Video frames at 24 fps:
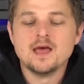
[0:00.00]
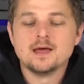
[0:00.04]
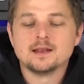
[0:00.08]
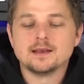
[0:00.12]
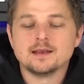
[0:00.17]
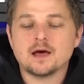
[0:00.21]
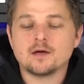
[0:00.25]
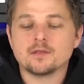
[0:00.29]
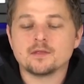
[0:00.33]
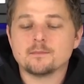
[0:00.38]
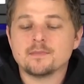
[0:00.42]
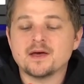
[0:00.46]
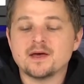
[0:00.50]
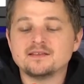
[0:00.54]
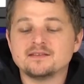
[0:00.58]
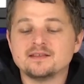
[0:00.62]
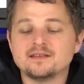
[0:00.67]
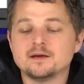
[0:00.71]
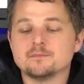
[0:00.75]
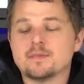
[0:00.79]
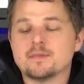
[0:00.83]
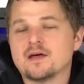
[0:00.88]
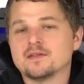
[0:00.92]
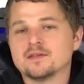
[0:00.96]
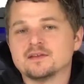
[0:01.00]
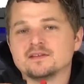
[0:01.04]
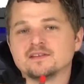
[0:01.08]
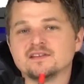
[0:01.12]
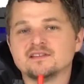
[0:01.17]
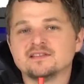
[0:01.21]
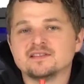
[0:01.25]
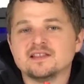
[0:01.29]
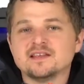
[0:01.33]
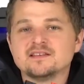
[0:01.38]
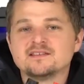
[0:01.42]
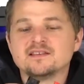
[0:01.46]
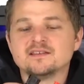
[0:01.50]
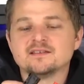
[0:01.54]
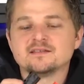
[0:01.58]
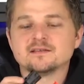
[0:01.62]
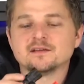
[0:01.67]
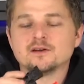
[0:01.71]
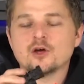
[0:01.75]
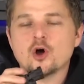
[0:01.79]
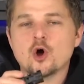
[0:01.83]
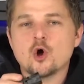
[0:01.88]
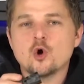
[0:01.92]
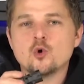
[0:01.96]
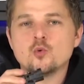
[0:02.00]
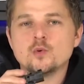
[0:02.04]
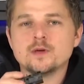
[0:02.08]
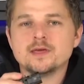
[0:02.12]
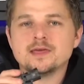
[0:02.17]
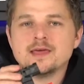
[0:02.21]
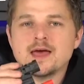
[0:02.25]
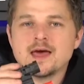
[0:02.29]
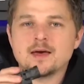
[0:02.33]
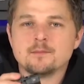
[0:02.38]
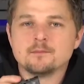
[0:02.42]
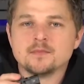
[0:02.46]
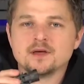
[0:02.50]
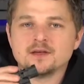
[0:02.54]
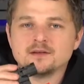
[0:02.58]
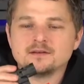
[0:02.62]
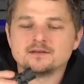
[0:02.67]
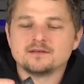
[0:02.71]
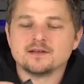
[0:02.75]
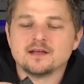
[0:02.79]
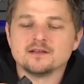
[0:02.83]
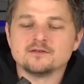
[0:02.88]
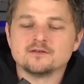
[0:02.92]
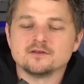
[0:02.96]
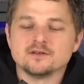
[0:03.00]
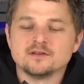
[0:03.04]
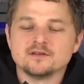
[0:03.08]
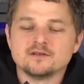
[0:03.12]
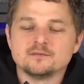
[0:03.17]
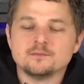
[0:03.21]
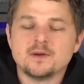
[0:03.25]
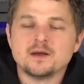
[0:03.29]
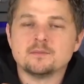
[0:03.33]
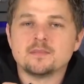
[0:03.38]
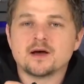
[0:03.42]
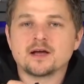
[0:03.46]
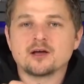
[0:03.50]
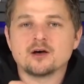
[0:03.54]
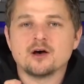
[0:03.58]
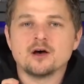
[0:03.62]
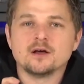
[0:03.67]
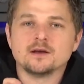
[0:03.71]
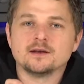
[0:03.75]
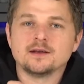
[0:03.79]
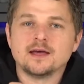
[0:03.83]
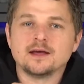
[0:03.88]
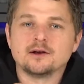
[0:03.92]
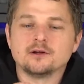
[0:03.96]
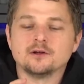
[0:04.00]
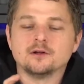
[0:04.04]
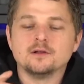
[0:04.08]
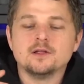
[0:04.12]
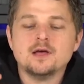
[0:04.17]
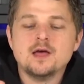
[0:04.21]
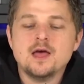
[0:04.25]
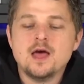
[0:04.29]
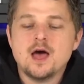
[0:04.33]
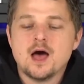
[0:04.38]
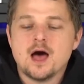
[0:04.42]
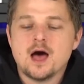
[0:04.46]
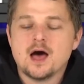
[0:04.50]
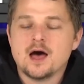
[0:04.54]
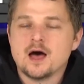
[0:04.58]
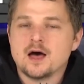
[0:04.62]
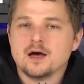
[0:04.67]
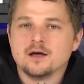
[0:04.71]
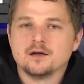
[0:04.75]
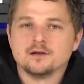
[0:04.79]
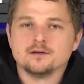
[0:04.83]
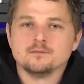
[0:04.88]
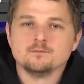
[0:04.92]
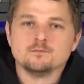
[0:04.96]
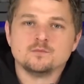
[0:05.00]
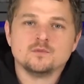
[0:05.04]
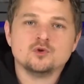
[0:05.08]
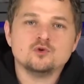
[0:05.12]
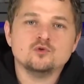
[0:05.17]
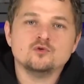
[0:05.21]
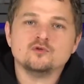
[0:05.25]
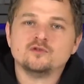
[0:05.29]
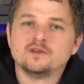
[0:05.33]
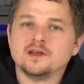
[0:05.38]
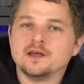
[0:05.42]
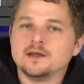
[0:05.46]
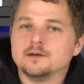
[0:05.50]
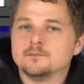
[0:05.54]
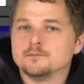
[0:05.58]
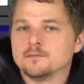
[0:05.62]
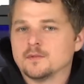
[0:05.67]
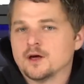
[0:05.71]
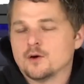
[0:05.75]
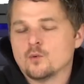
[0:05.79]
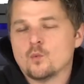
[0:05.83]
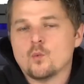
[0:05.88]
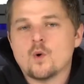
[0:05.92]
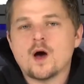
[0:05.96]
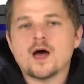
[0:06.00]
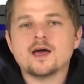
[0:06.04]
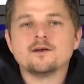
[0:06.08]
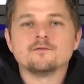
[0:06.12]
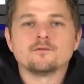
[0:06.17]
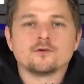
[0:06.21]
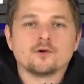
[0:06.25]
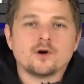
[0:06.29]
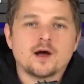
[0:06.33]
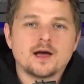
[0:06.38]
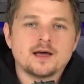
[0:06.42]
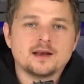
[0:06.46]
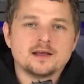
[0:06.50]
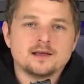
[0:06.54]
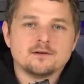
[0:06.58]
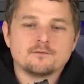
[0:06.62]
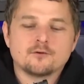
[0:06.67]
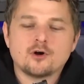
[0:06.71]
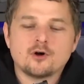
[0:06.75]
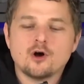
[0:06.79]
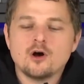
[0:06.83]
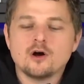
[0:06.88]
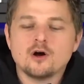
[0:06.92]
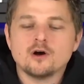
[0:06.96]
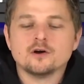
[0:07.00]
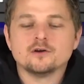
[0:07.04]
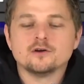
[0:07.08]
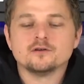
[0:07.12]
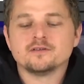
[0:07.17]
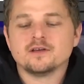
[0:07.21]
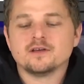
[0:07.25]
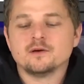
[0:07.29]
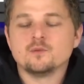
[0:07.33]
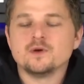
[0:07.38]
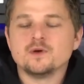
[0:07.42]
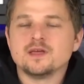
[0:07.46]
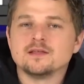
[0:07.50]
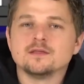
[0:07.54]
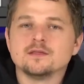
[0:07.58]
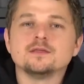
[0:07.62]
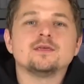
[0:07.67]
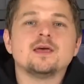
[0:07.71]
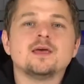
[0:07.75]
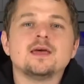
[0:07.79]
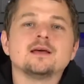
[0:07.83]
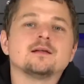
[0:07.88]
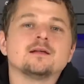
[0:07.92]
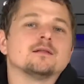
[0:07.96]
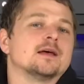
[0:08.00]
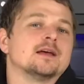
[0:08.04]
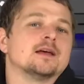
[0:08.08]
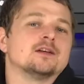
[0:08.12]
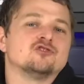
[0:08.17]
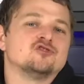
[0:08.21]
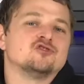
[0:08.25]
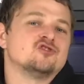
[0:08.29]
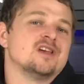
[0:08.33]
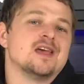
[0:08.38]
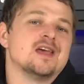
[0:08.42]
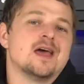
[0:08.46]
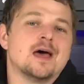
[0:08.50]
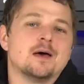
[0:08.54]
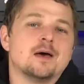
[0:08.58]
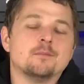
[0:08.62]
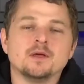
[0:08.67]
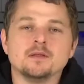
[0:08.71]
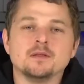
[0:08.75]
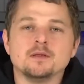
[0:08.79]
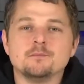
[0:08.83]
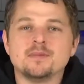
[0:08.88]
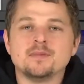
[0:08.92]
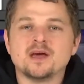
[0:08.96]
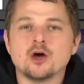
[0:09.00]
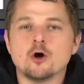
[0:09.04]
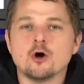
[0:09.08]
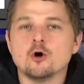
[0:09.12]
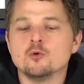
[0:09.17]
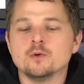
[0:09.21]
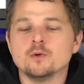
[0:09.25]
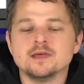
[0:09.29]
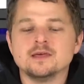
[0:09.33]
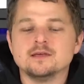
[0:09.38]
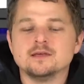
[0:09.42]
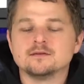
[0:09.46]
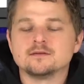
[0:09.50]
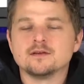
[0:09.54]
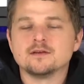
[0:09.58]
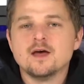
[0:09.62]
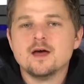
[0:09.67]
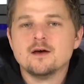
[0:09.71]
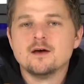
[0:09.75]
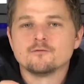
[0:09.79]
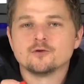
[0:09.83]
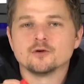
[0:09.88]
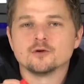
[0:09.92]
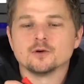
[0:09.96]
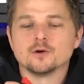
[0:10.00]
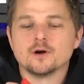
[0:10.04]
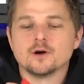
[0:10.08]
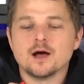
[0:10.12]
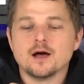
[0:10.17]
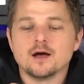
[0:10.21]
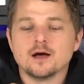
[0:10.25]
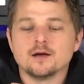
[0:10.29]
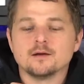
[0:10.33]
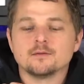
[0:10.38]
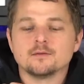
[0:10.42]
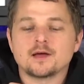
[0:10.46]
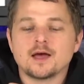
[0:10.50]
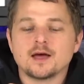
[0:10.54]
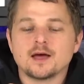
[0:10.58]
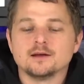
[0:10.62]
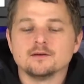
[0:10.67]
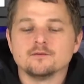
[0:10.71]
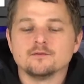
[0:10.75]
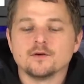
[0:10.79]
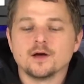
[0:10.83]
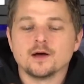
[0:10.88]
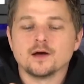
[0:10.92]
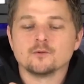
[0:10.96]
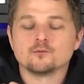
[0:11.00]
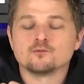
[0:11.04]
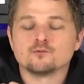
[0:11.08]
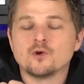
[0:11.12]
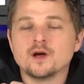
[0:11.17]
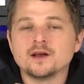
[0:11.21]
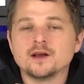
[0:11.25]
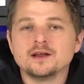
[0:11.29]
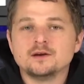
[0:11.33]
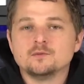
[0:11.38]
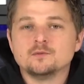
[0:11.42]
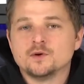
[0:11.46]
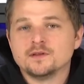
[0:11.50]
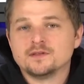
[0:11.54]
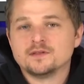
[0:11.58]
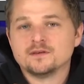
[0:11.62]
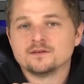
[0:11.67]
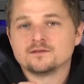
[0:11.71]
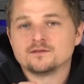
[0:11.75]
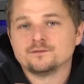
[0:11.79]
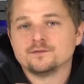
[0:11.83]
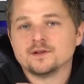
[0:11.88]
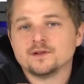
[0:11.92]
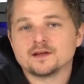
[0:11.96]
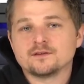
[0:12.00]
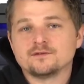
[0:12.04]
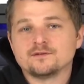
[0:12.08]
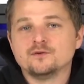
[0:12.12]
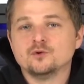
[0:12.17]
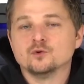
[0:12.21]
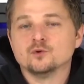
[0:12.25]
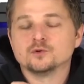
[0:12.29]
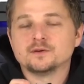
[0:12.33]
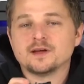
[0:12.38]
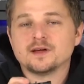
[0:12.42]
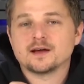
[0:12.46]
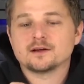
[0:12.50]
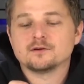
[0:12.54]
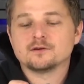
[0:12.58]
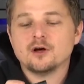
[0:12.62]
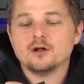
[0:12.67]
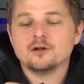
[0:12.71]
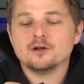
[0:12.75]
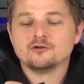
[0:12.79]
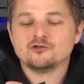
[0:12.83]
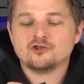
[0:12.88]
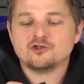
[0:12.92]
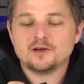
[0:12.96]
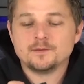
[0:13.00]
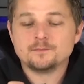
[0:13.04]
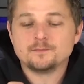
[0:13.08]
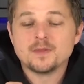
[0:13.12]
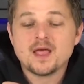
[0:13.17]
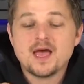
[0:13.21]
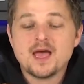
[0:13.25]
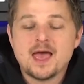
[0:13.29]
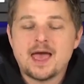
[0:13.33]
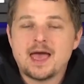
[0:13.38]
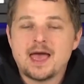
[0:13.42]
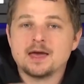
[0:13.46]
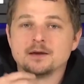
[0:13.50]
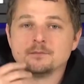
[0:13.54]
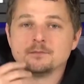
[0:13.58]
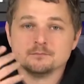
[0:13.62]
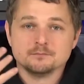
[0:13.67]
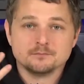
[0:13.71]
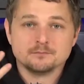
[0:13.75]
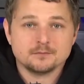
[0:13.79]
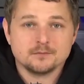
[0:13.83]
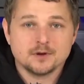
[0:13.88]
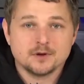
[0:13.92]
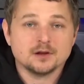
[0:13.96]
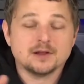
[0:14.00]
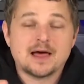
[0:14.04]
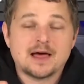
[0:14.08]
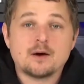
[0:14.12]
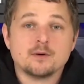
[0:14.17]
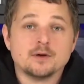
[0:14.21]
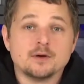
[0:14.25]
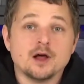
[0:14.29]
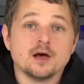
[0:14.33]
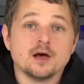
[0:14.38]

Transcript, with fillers: Now the best thing about this is this is an OEM sensor. This is made by Continental, uh, used in a wide variety of cars and we can thank like GM and the big OEs for uh, kind of uh, running with this flex fuel technology and allowing